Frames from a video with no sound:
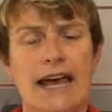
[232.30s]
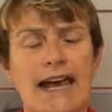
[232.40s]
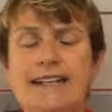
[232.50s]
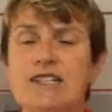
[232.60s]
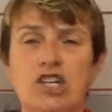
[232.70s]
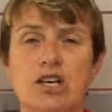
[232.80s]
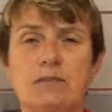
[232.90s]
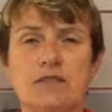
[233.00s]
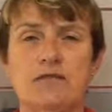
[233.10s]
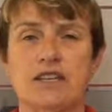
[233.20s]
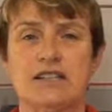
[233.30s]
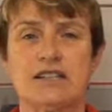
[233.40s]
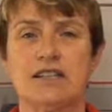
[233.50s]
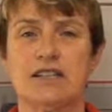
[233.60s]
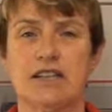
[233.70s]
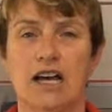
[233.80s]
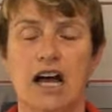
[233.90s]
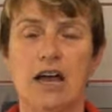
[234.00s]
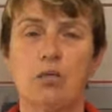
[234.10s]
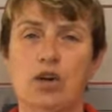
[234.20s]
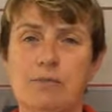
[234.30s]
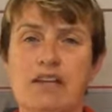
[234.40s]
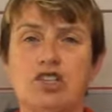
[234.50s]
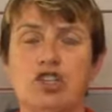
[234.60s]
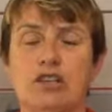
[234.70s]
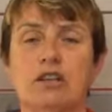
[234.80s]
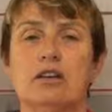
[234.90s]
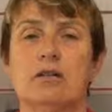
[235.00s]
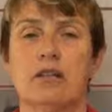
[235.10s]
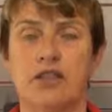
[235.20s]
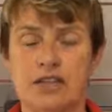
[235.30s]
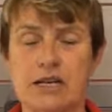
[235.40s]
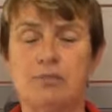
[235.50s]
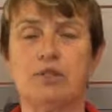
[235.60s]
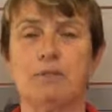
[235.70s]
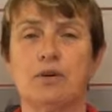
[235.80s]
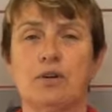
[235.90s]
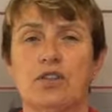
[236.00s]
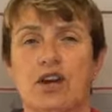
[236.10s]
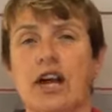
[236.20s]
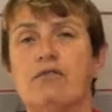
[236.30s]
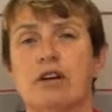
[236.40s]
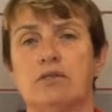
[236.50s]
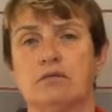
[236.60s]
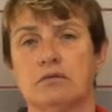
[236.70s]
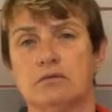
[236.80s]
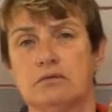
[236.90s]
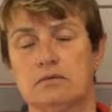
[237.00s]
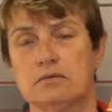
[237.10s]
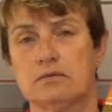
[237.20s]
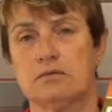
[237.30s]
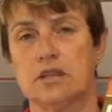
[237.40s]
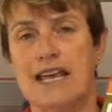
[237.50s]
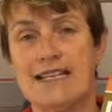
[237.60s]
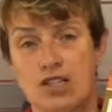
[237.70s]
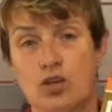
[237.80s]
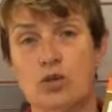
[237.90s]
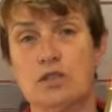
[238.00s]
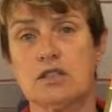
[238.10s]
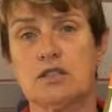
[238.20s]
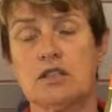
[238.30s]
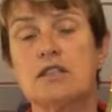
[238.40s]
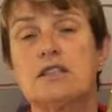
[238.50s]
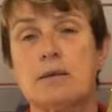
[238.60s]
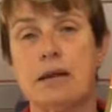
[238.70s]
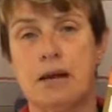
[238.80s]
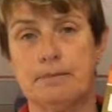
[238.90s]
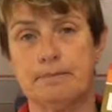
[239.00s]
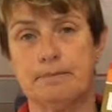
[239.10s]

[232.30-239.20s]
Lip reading: And in terms of this, I want to mention the doubles book that I wrote. It's called Double Up.